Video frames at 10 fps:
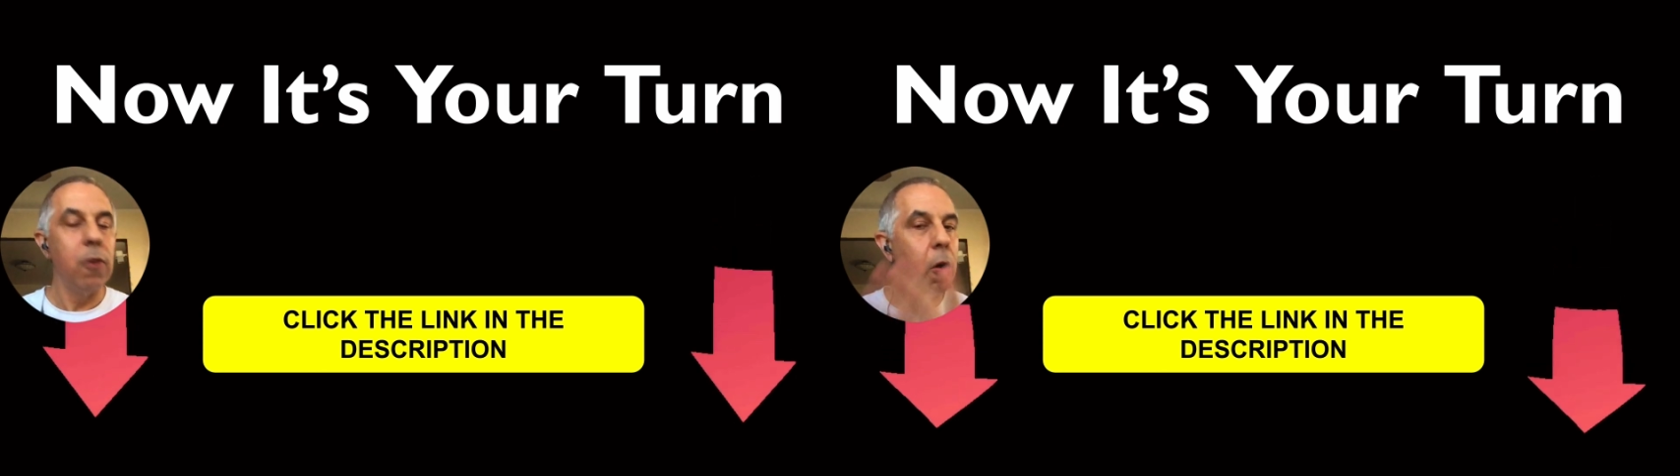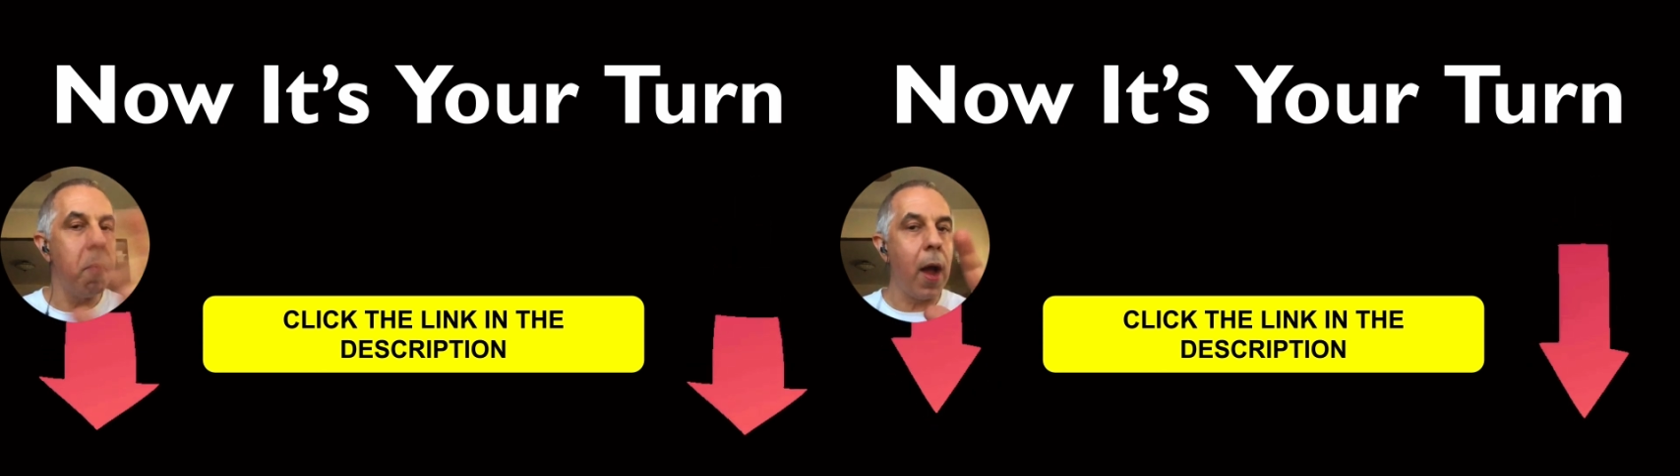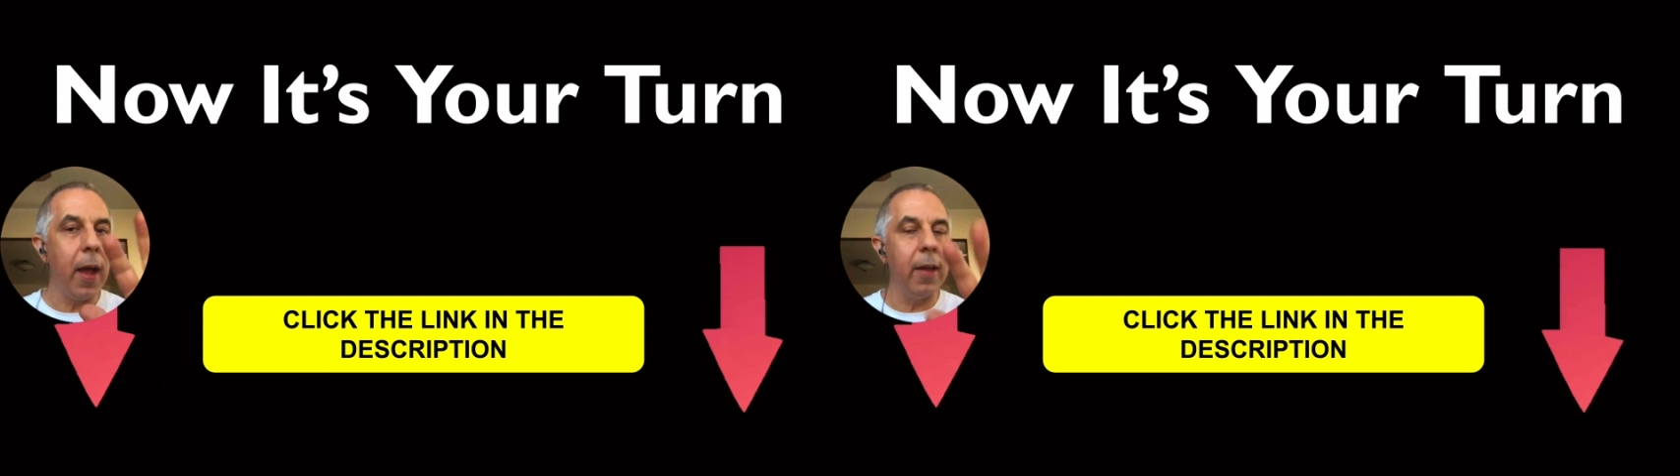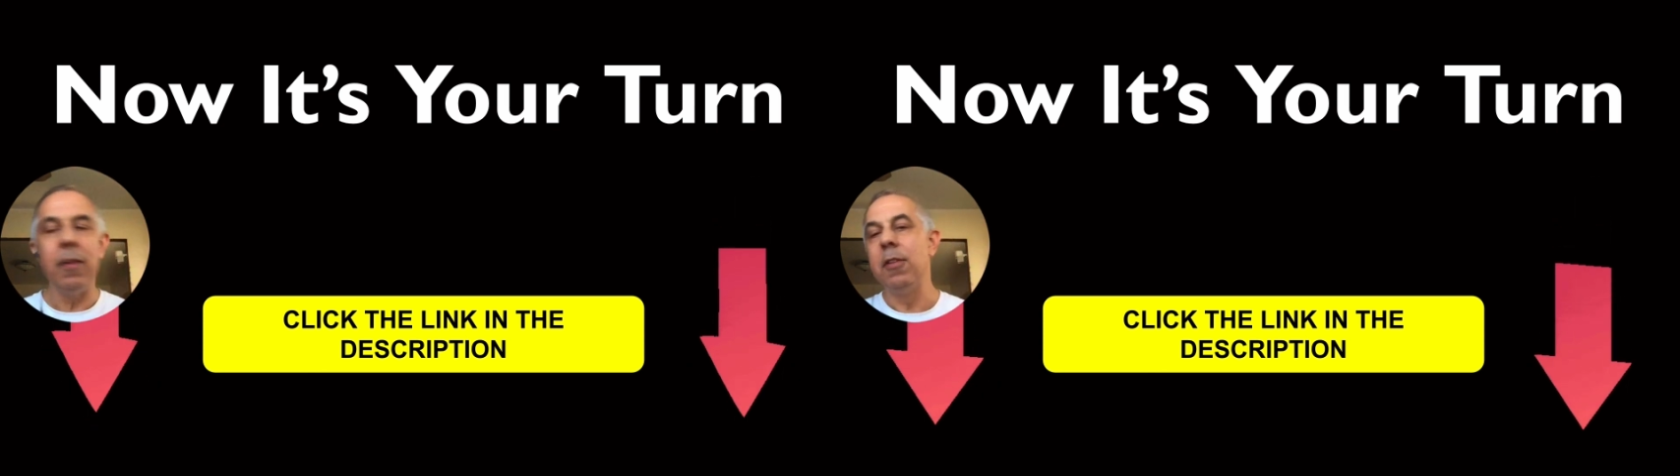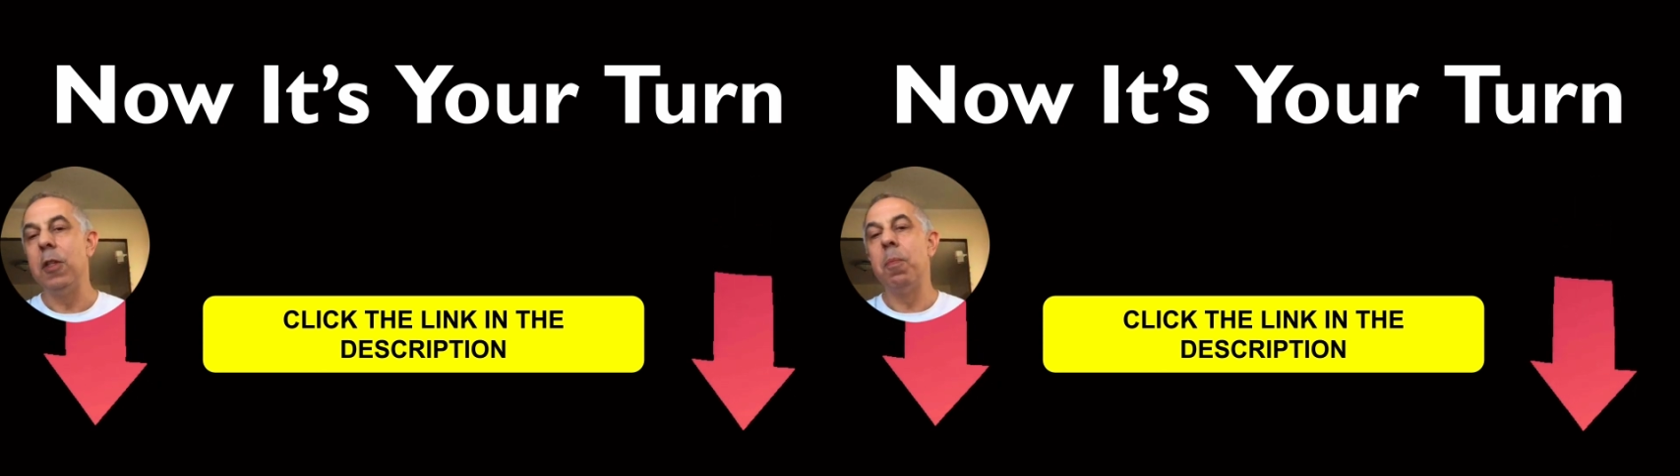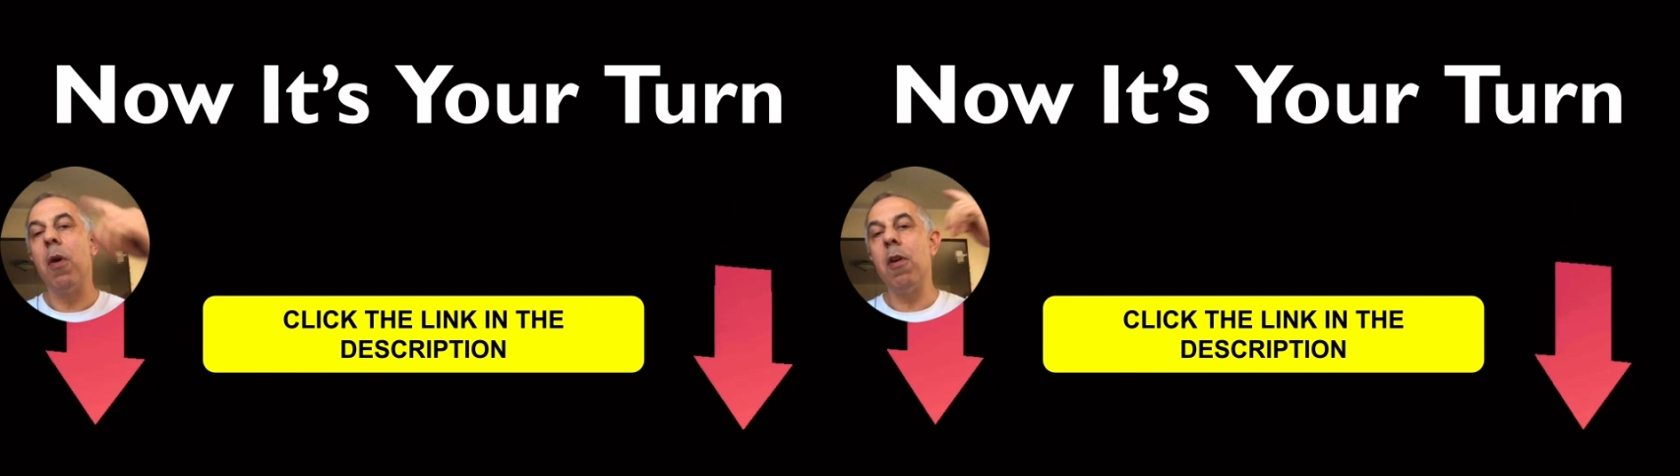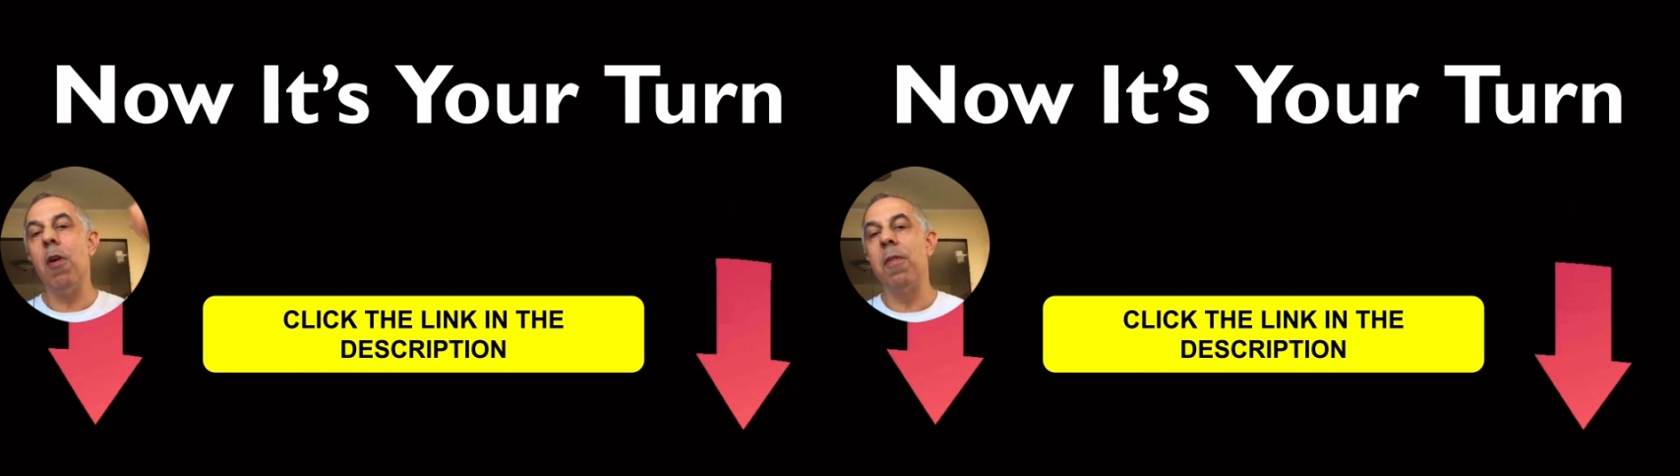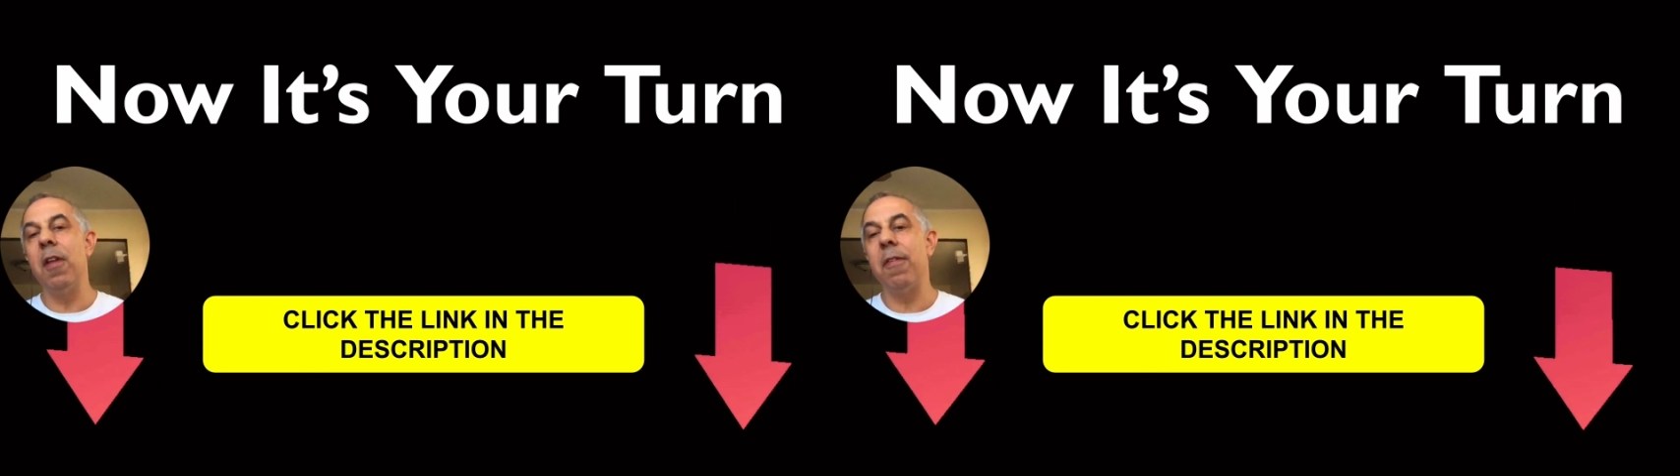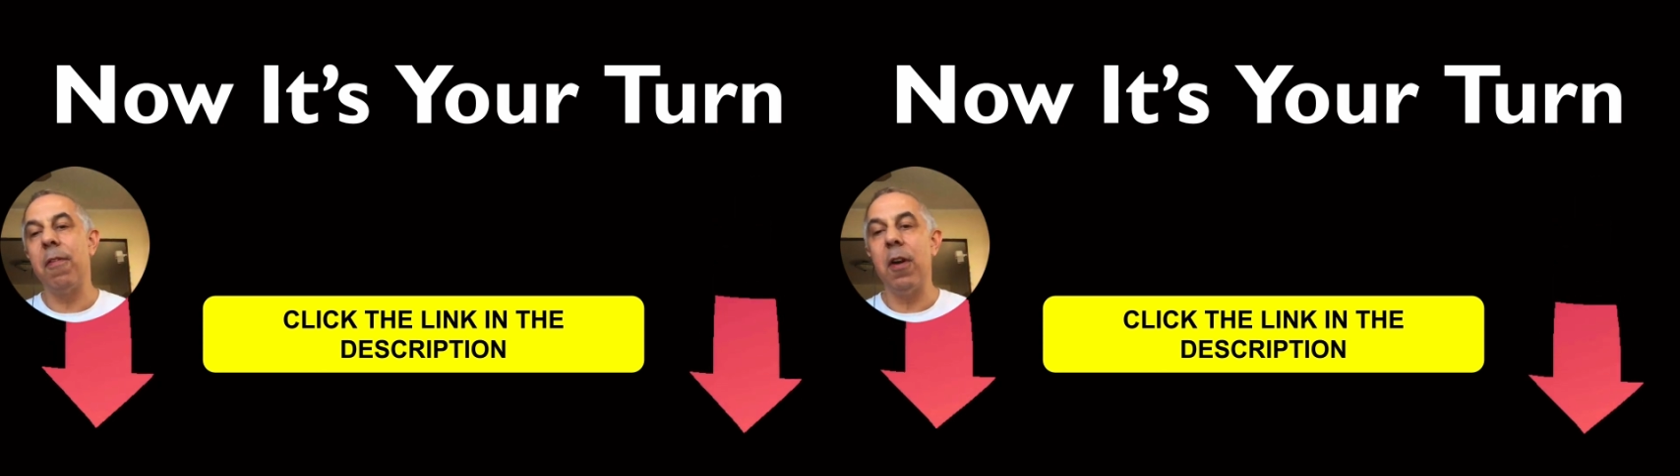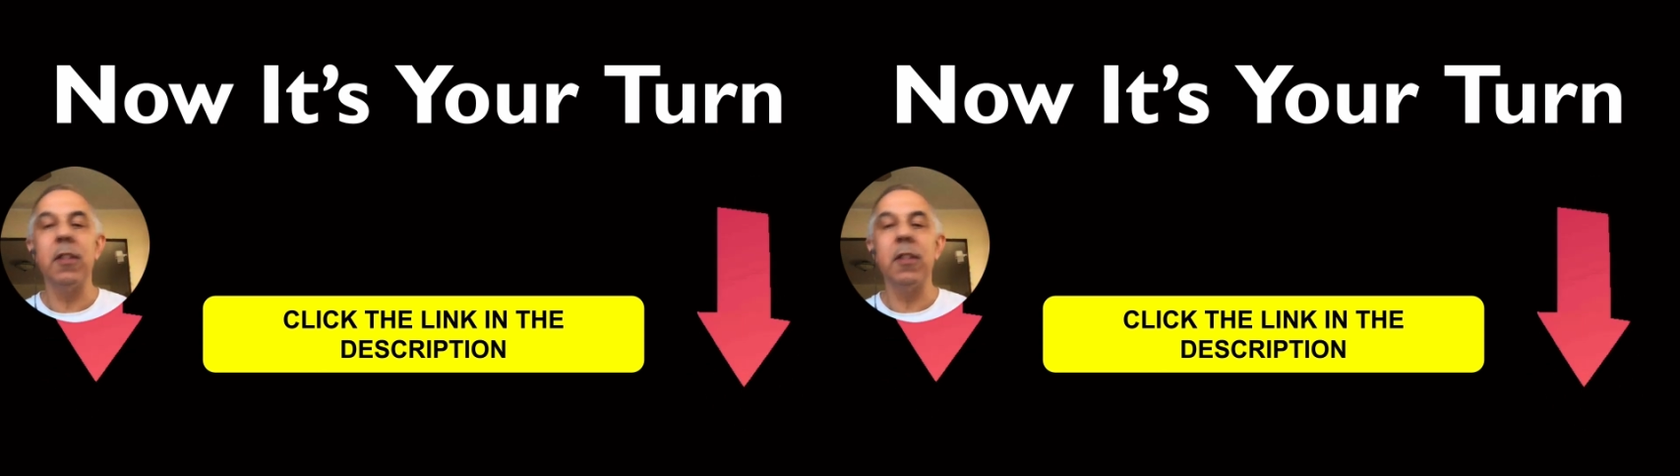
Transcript: Don't buy it, just put it over there for